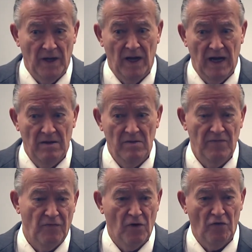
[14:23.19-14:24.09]

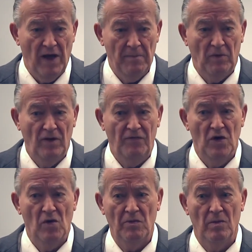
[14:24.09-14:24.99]
And for example, if
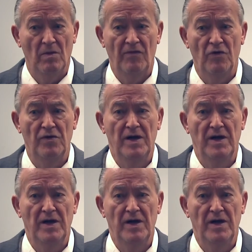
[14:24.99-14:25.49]
you're